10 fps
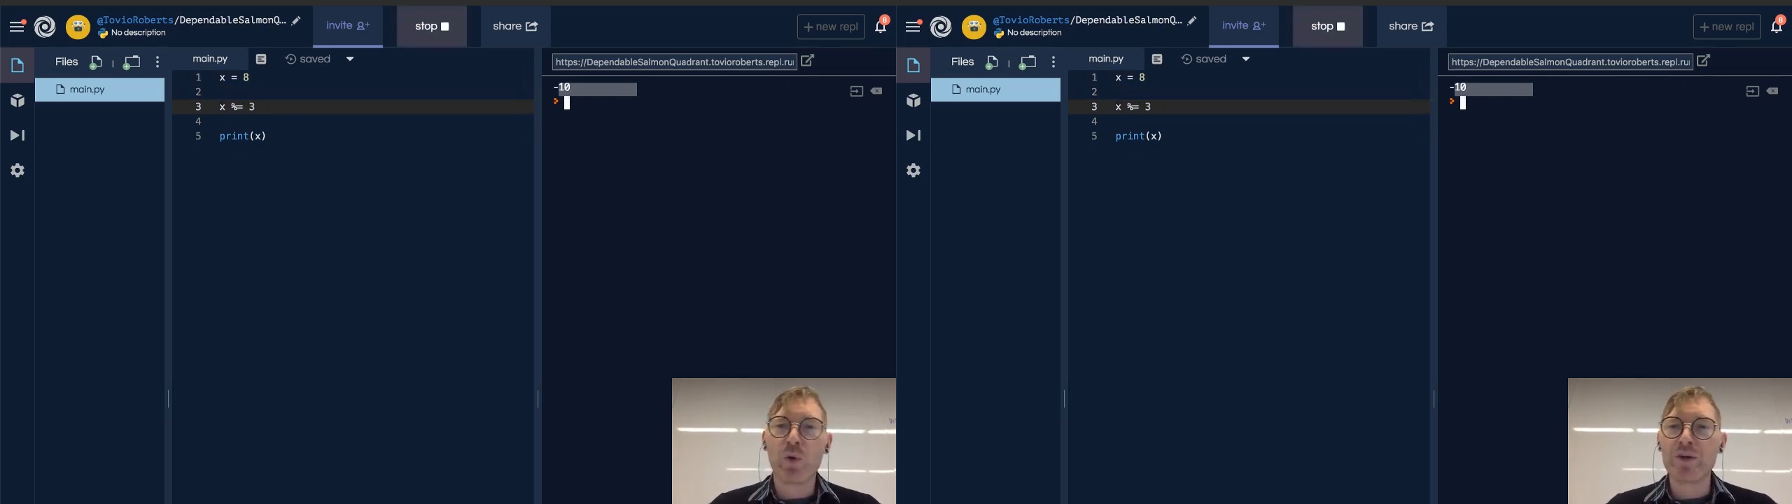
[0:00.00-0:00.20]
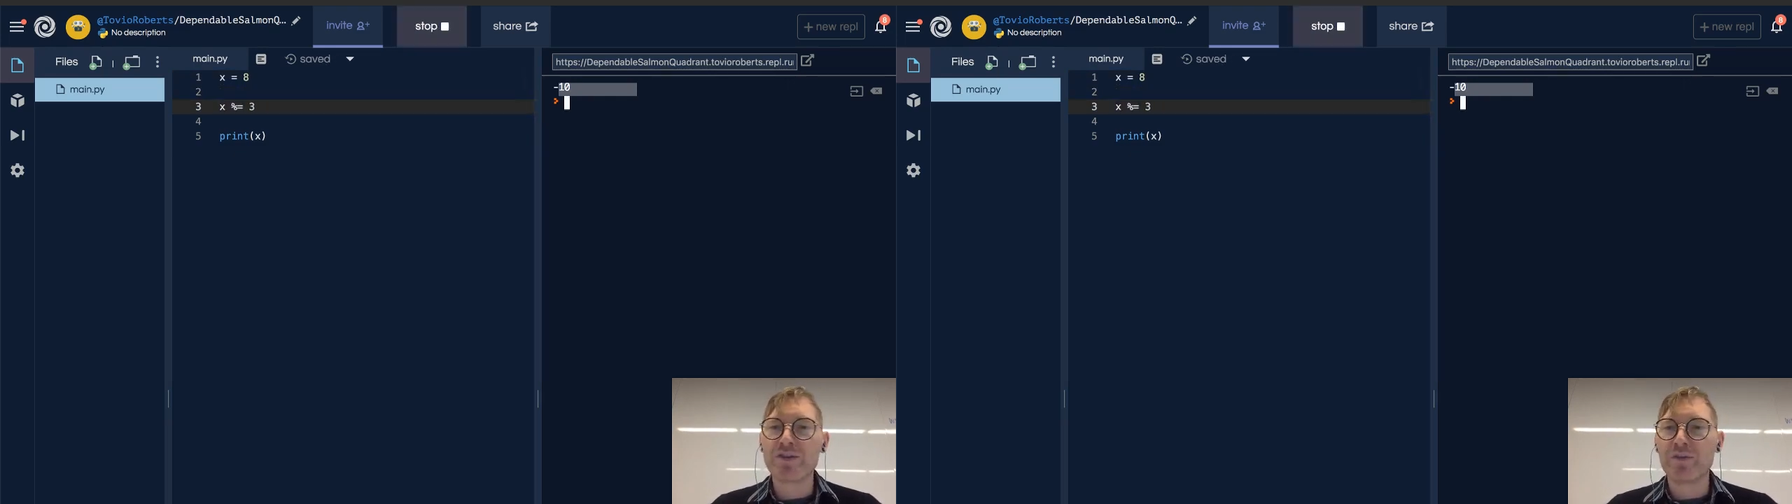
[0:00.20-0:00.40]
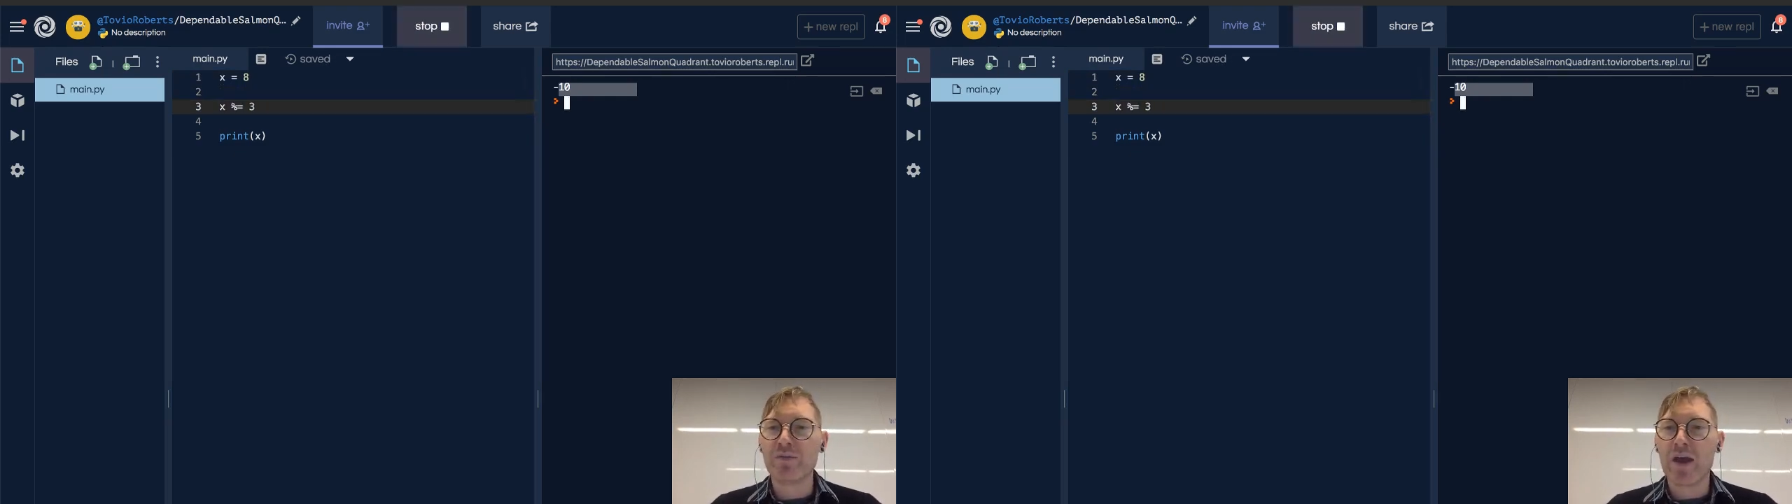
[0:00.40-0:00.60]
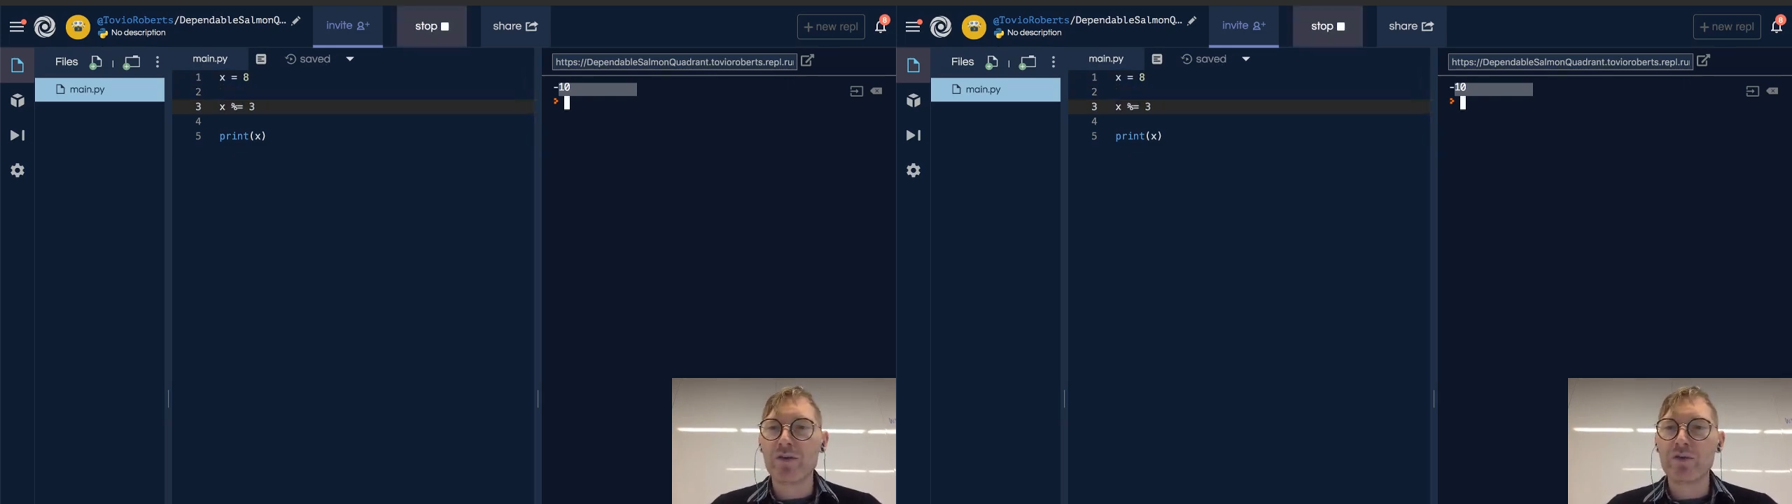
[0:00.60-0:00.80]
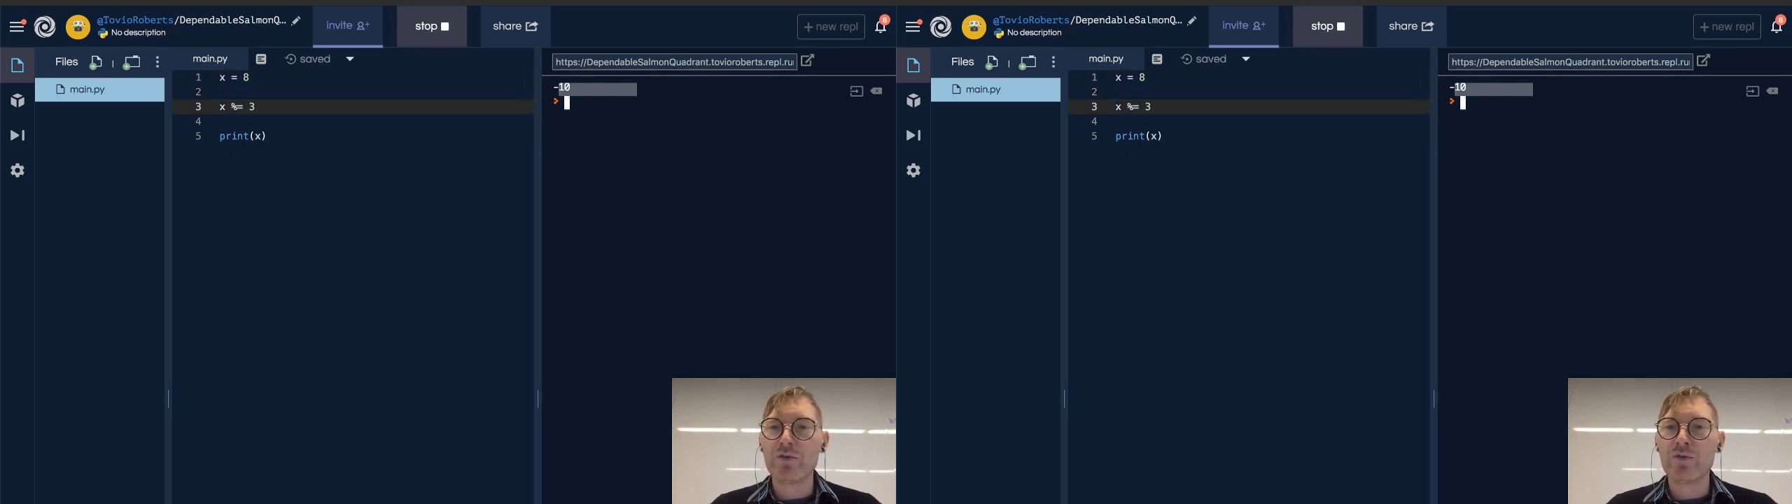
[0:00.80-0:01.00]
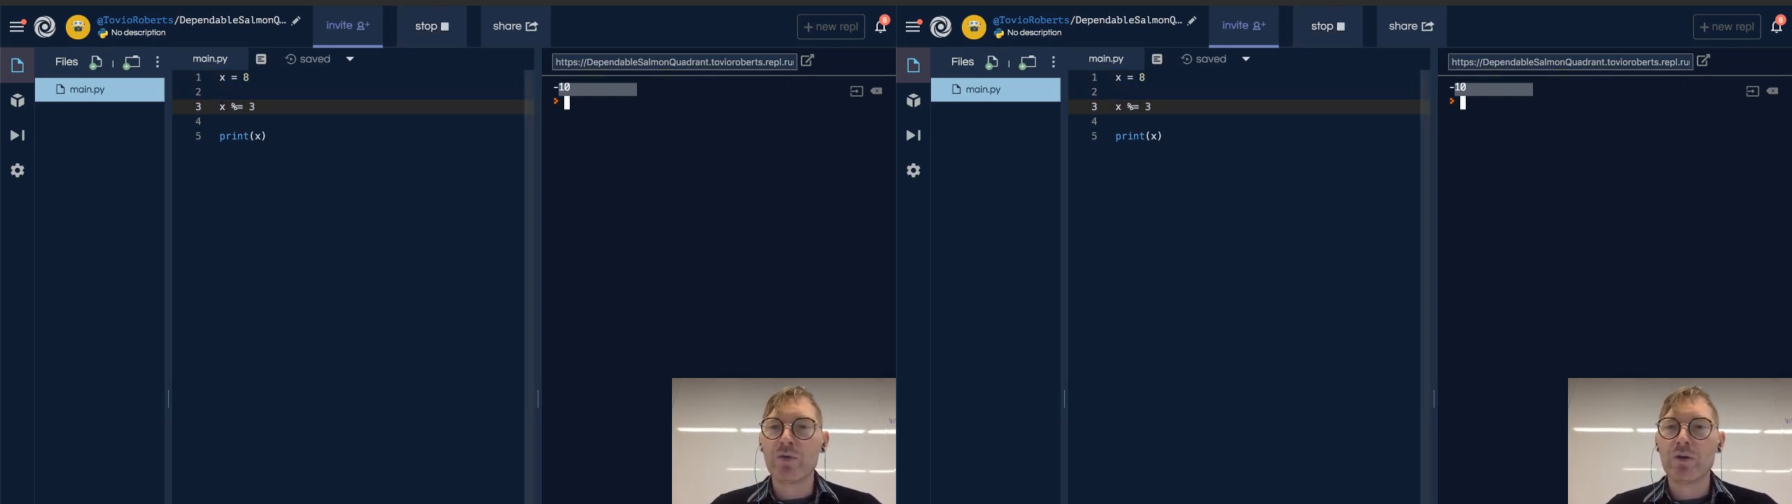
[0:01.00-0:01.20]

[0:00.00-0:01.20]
points at the value